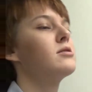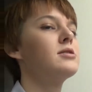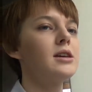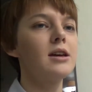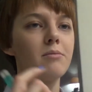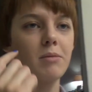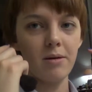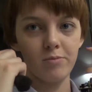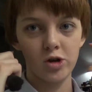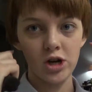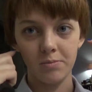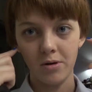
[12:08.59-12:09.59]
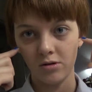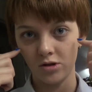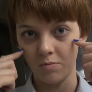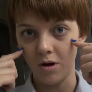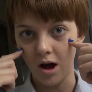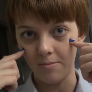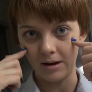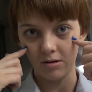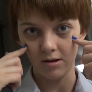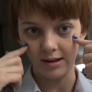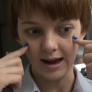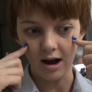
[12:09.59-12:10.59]
see my cheekbones are popping
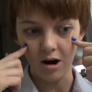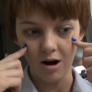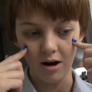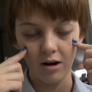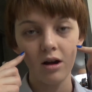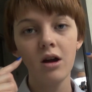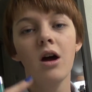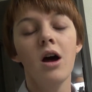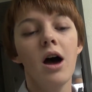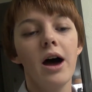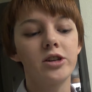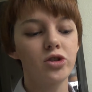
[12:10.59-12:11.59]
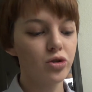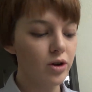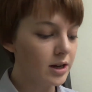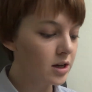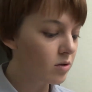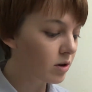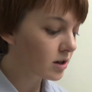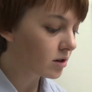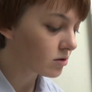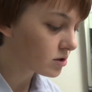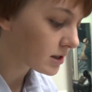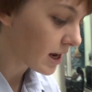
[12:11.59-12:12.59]
really hard. A trick you can
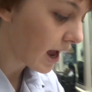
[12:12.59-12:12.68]
use to